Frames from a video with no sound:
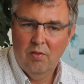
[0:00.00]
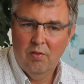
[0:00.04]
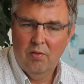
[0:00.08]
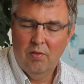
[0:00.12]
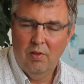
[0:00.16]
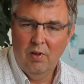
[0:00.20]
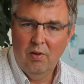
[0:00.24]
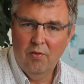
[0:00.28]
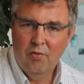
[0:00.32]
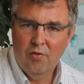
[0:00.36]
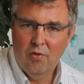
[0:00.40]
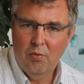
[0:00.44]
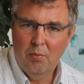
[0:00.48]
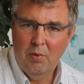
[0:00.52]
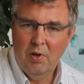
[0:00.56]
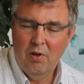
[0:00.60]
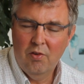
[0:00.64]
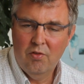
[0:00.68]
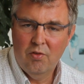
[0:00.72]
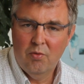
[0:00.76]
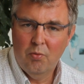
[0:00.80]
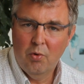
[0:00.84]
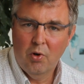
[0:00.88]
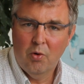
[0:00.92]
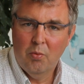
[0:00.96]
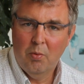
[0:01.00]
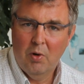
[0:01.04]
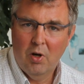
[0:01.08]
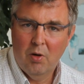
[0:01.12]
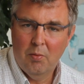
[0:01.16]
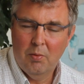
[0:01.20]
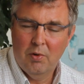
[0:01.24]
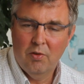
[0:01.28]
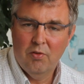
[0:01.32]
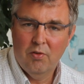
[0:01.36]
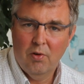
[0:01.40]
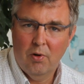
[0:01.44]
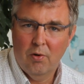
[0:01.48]
the information
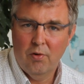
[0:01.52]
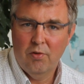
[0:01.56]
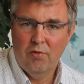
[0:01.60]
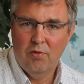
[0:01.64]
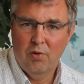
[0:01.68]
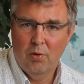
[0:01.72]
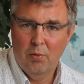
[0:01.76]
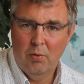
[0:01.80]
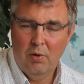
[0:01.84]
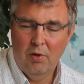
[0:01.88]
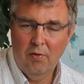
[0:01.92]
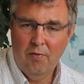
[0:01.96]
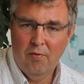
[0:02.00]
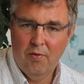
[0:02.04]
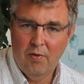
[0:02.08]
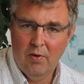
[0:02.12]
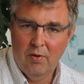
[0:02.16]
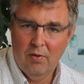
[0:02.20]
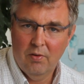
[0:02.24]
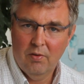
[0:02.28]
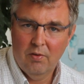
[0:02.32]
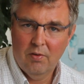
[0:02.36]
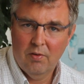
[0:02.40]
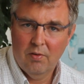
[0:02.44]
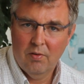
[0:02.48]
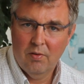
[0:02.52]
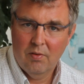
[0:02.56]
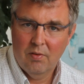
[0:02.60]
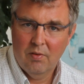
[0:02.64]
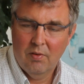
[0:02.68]
requirements are so different,